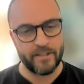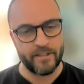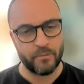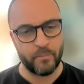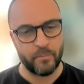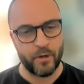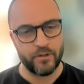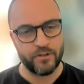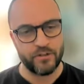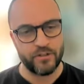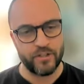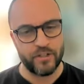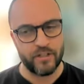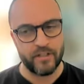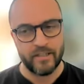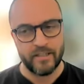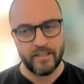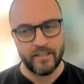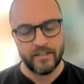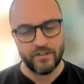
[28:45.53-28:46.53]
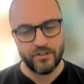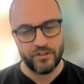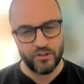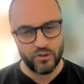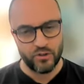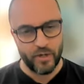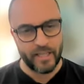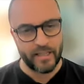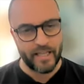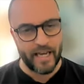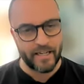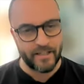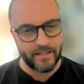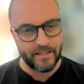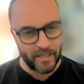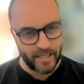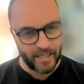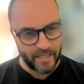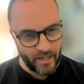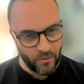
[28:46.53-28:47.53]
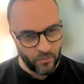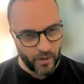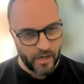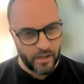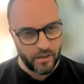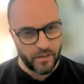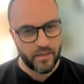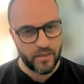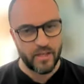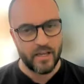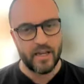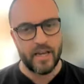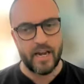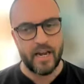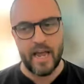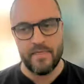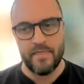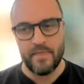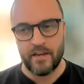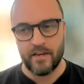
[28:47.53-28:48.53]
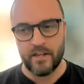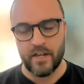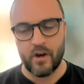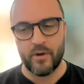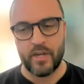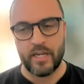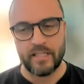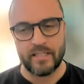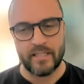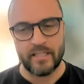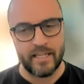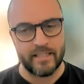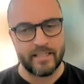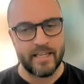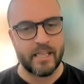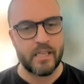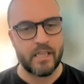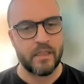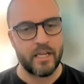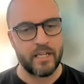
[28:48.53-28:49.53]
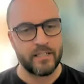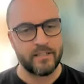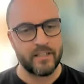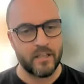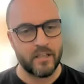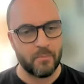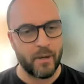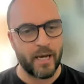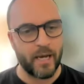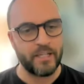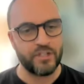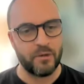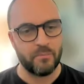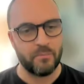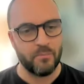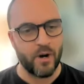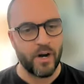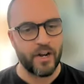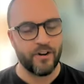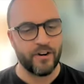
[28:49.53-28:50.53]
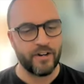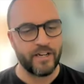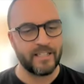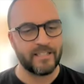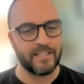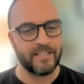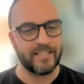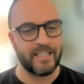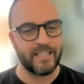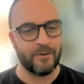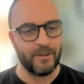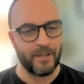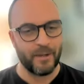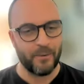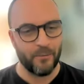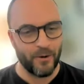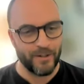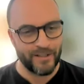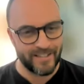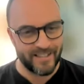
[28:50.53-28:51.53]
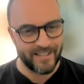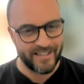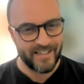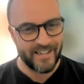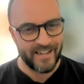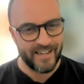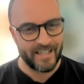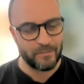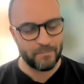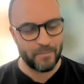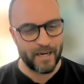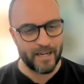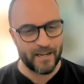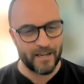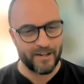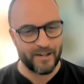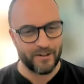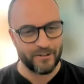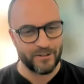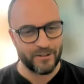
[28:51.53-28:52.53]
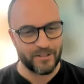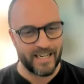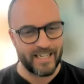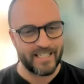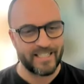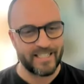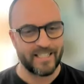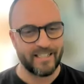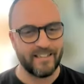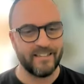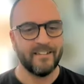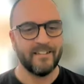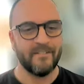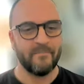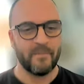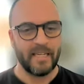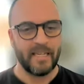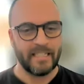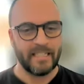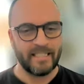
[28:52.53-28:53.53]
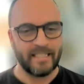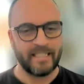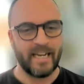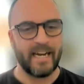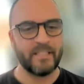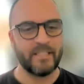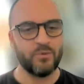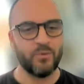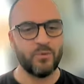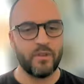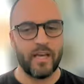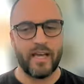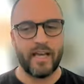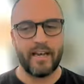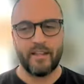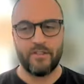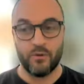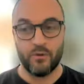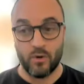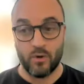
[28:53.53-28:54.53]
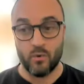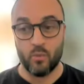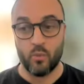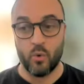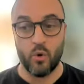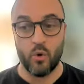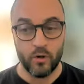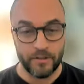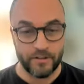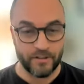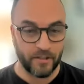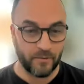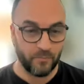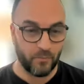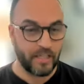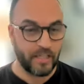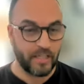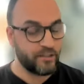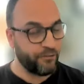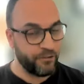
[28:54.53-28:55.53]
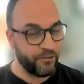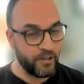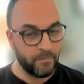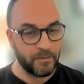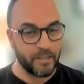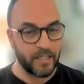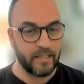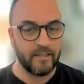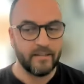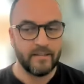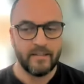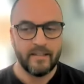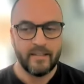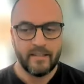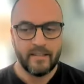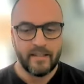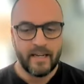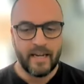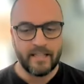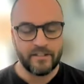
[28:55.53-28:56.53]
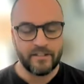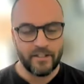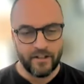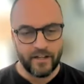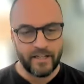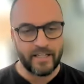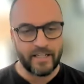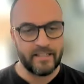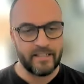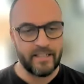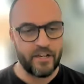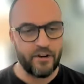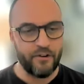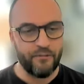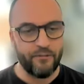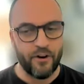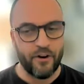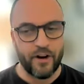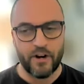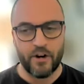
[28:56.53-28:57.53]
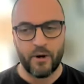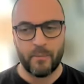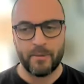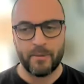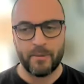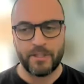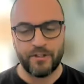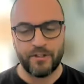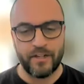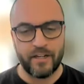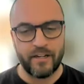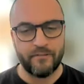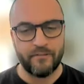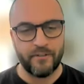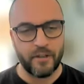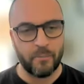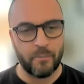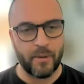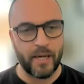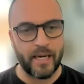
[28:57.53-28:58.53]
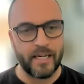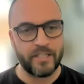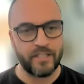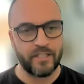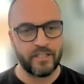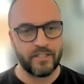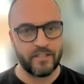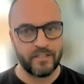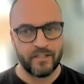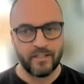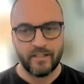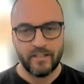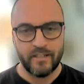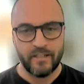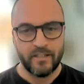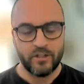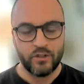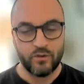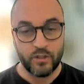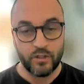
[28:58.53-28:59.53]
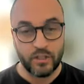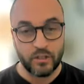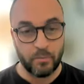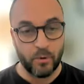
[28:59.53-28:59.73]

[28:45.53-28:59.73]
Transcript: as opposed to doing that to begin with, and then going into these other things that the patient might not necessarily want as part of their consultation. He starts with that and then rewards them with, he's flipped it. And so, like you said, you find an opportunity for the patient to, to